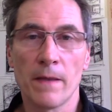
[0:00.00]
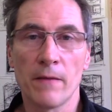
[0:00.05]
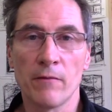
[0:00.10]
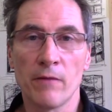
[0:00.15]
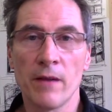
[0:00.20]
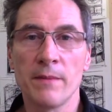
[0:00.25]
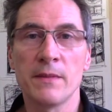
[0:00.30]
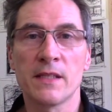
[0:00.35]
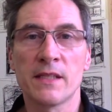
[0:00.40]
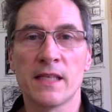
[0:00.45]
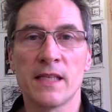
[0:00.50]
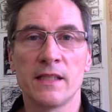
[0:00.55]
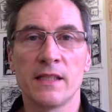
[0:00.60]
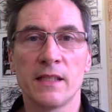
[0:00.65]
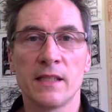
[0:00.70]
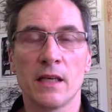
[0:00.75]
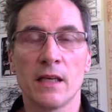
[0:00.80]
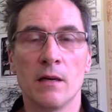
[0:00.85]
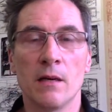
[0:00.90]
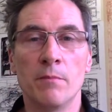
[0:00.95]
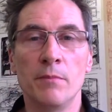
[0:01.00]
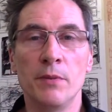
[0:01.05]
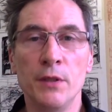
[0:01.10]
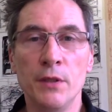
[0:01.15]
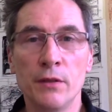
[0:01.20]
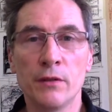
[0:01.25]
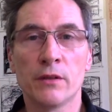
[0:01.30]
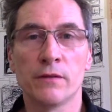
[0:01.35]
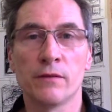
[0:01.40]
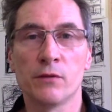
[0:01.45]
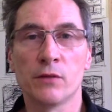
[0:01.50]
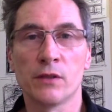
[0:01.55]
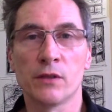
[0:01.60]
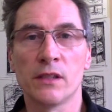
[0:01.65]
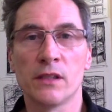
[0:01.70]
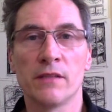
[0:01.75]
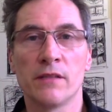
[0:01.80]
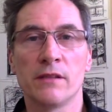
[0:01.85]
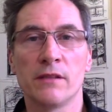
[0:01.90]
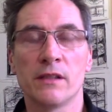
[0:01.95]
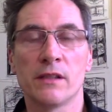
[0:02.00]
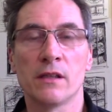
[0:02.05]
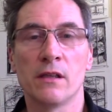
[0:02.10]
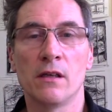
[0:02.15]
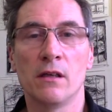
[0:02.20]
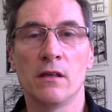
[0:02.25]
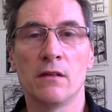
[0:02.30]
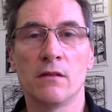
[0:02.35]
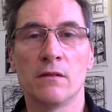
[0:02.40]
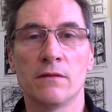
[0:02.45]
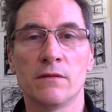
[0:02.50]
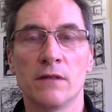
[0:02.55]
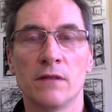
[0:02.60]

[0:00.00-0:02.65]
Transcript: Raymond's sending a beautiful series of,